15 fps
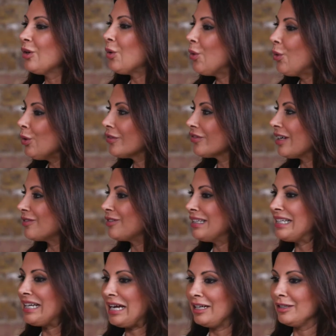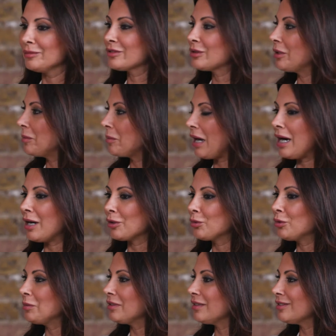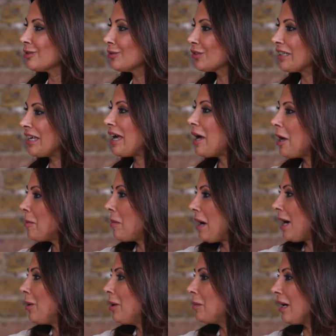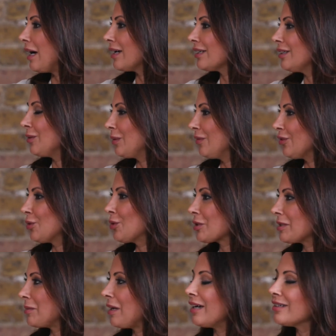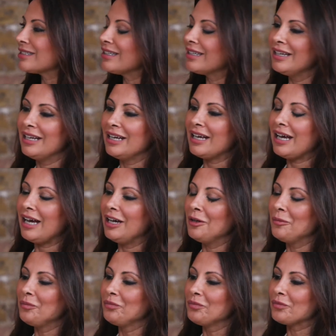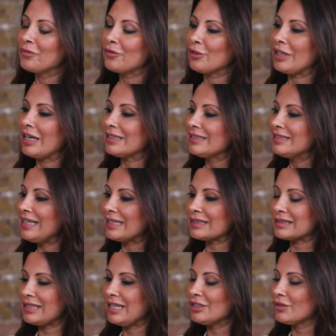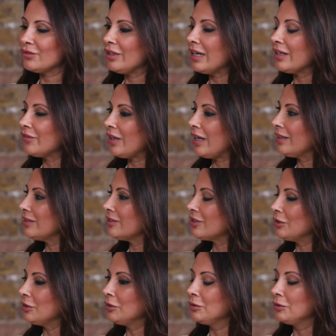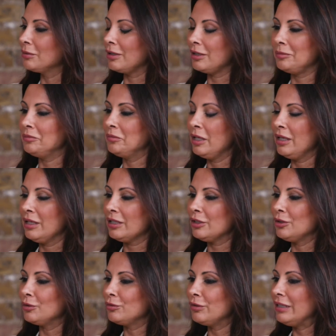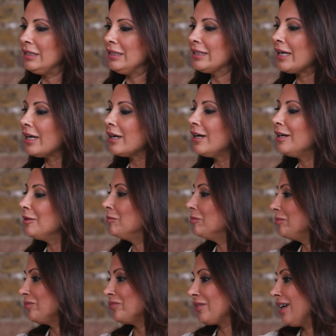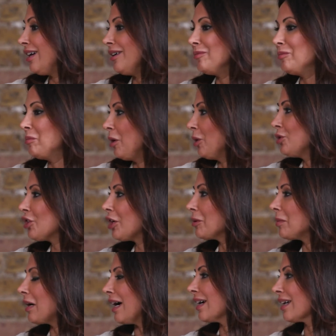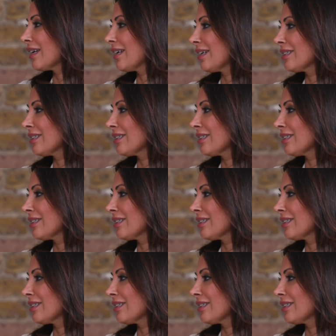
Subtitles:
all of that really helps to empower a woman and sort of get her power back. You know, we've talked about it for that next stage of life, and to, you know, really get her mojo back.